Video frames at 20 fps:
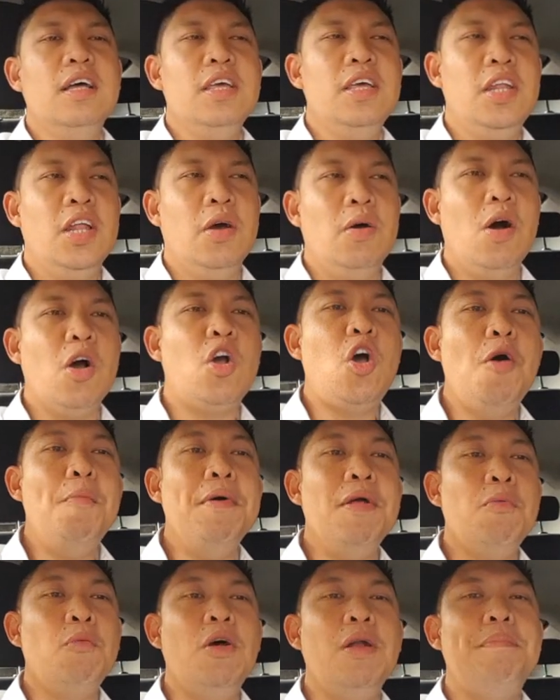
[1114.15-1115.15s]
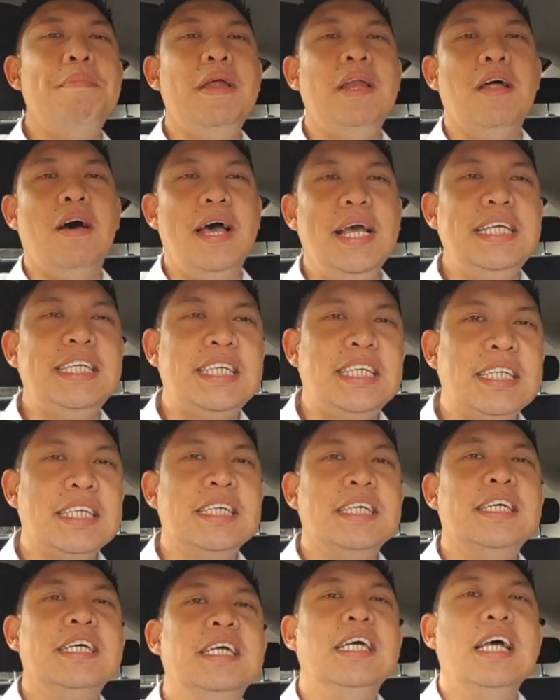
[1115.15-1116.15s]
You know, a comment would be nice,
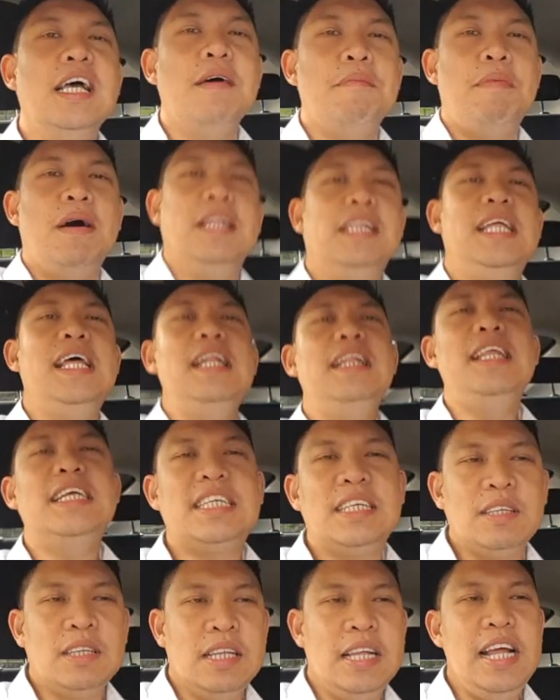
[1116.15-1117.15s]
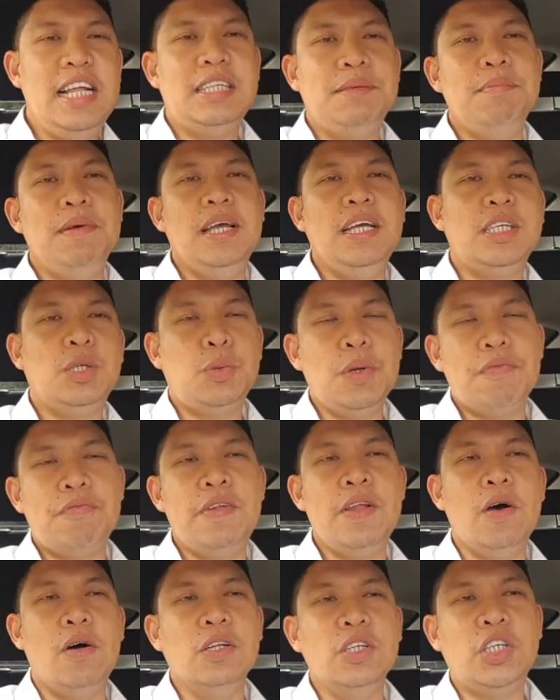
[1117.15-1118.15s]
but then this leads me
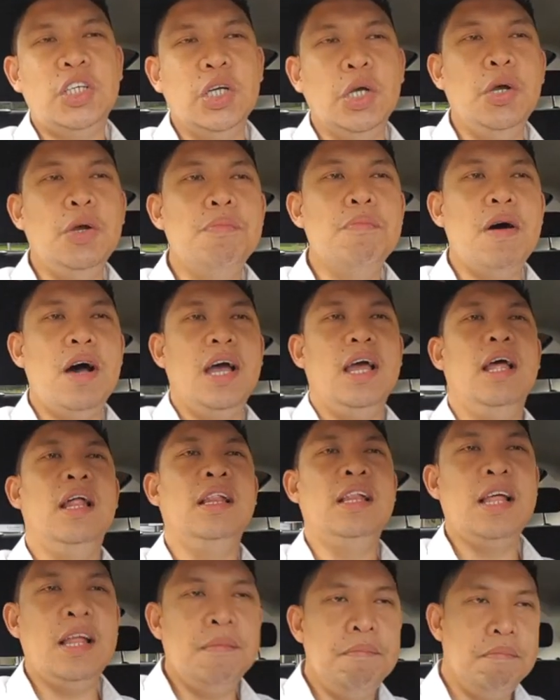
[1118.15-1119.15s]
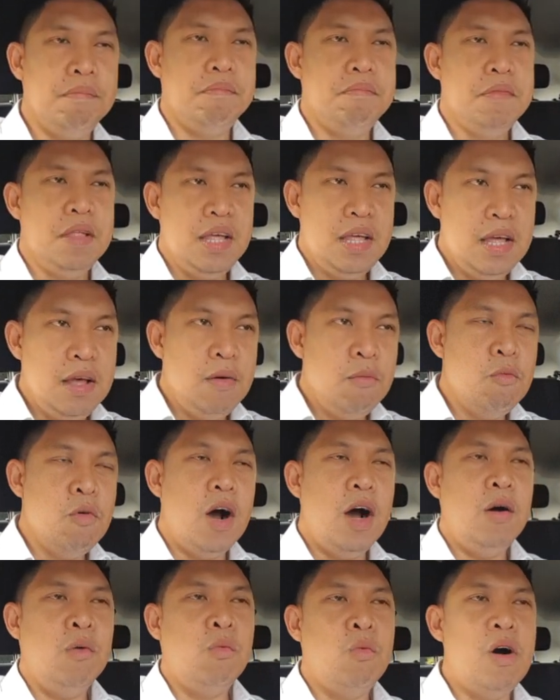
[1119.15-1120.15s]
swiftly onto
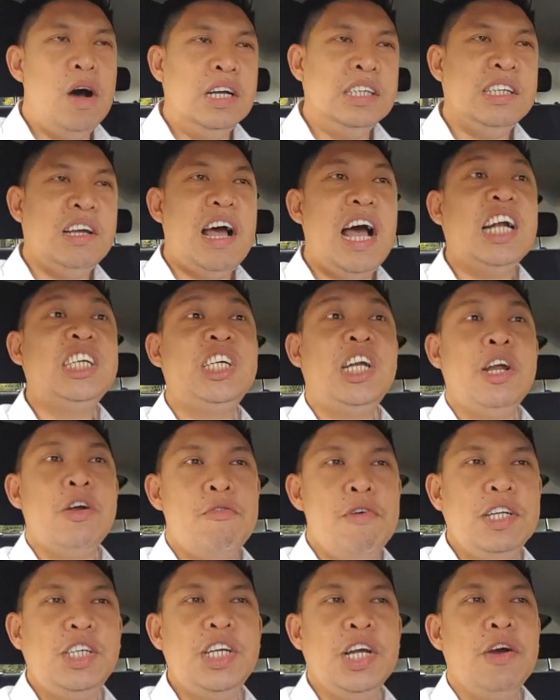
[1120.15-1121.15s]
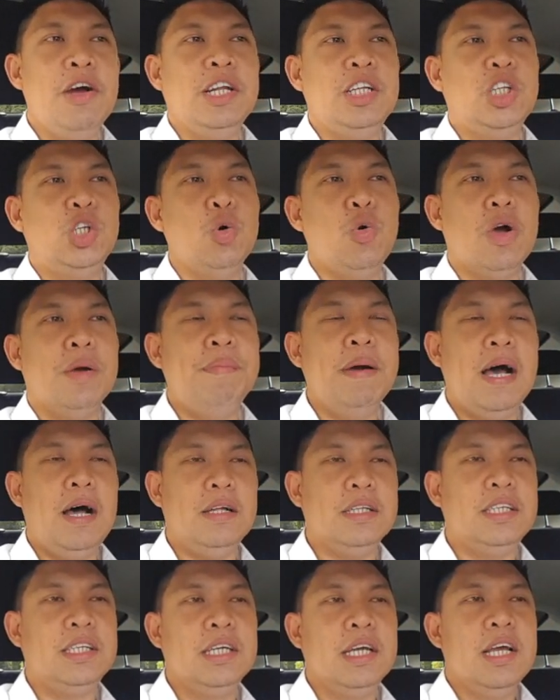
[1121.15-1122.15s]
what I was actually originally going to talk
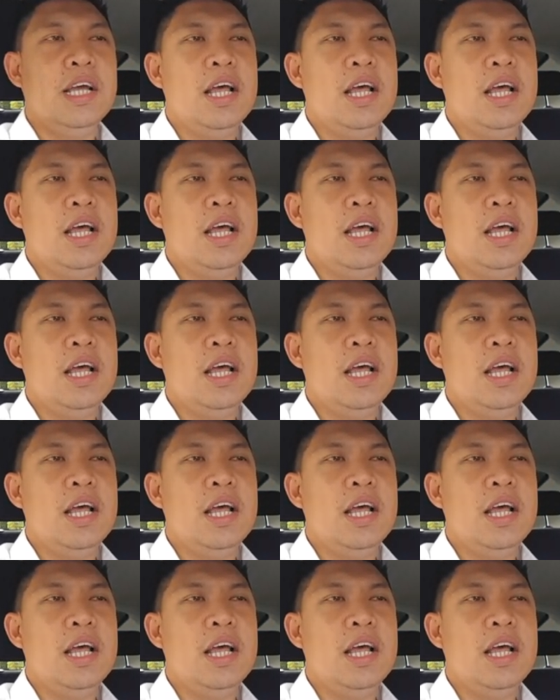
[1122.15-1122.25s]
about.